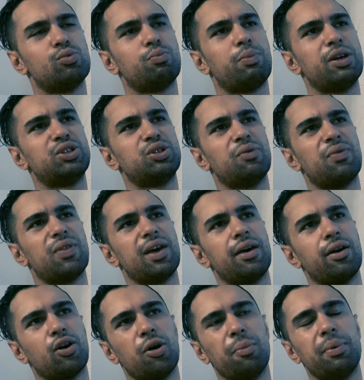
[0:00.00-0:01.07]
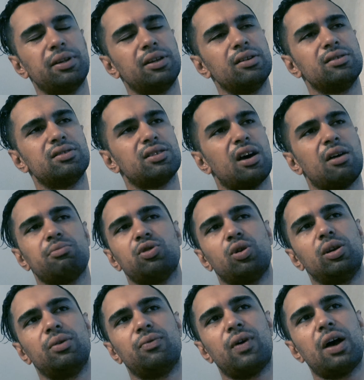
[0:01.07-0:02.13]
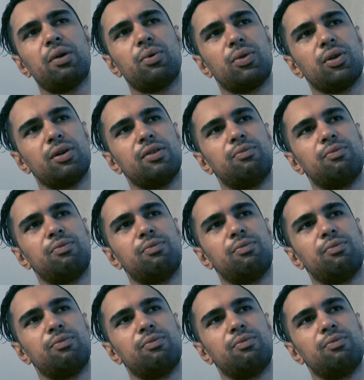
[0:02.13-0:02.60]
based off their incompetence, I'm totally fine with it.